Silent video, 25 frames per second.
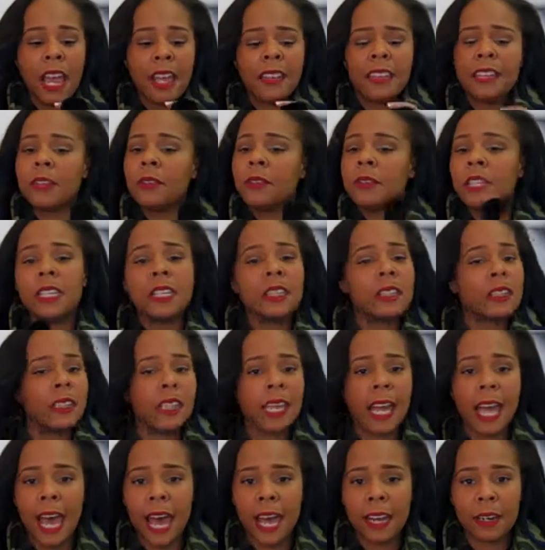And they don't kill
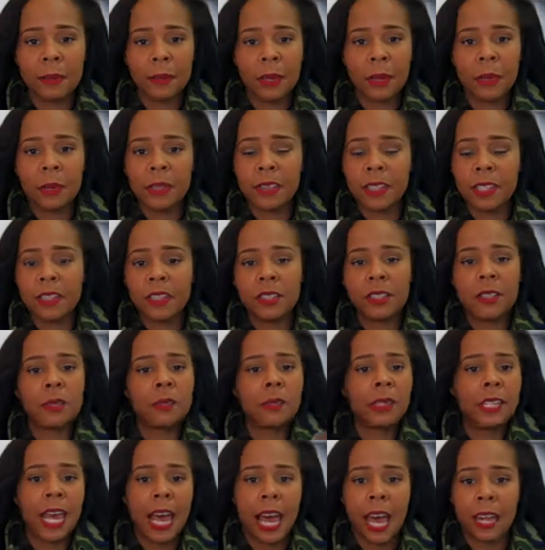the animal. What they do
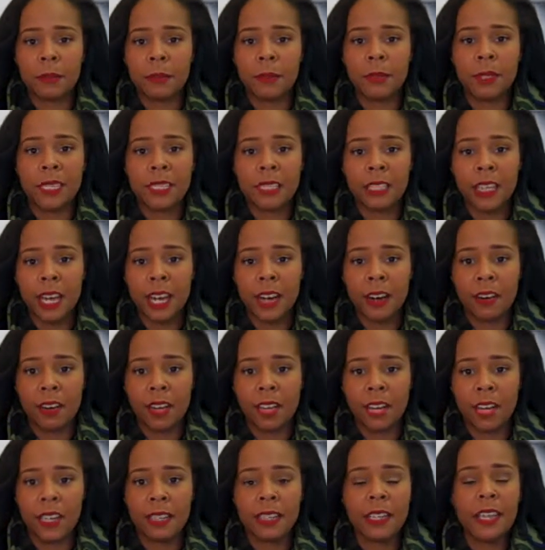is when the animal needs a
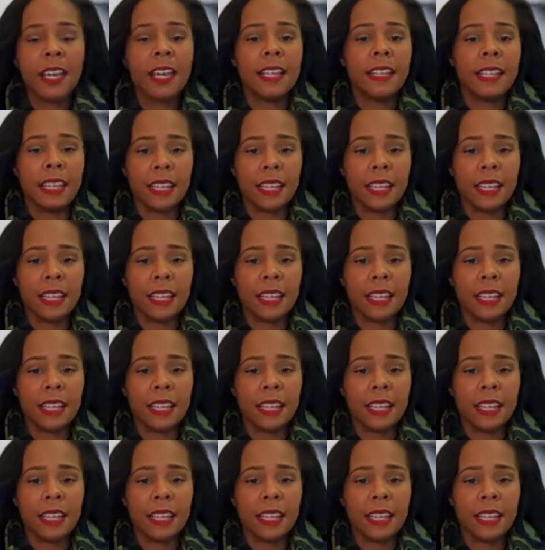haircut,